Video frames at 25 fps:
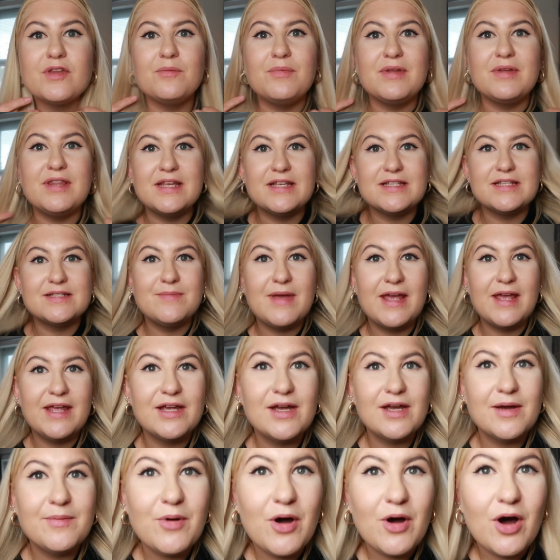With this
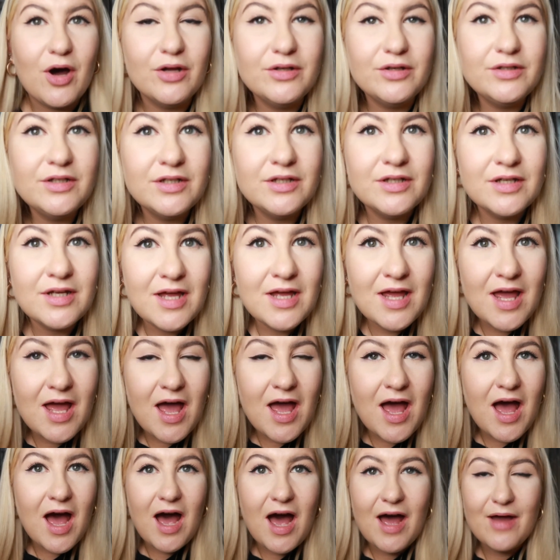makeup on.
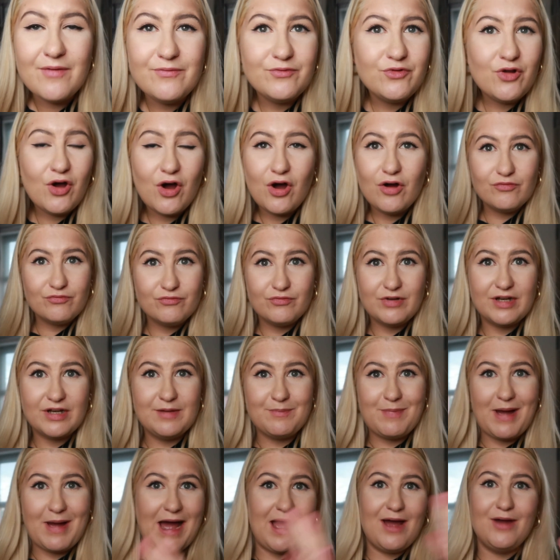I've not
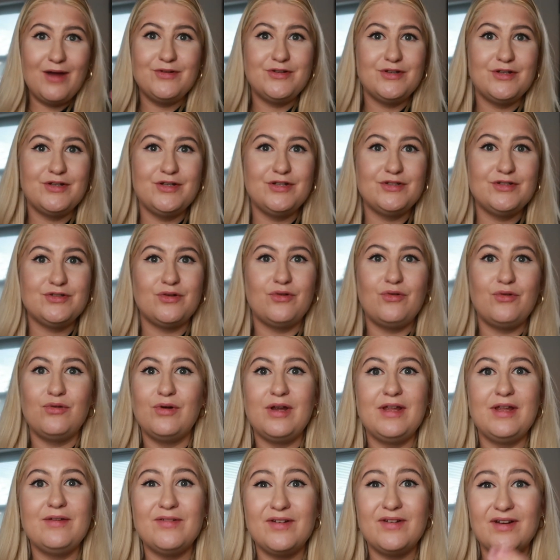repowdered
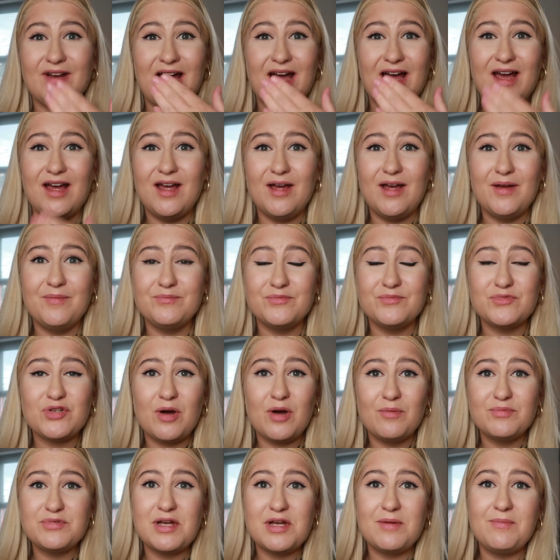or even
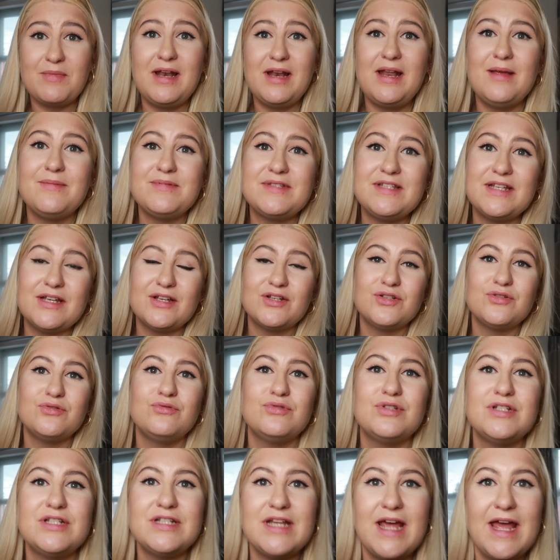topped up my lipstick at
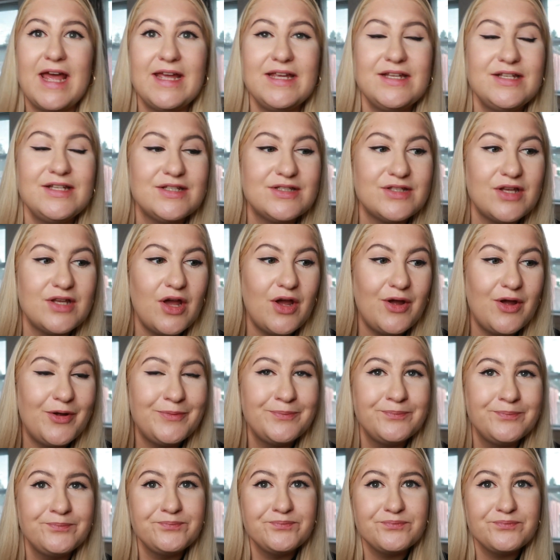all today, so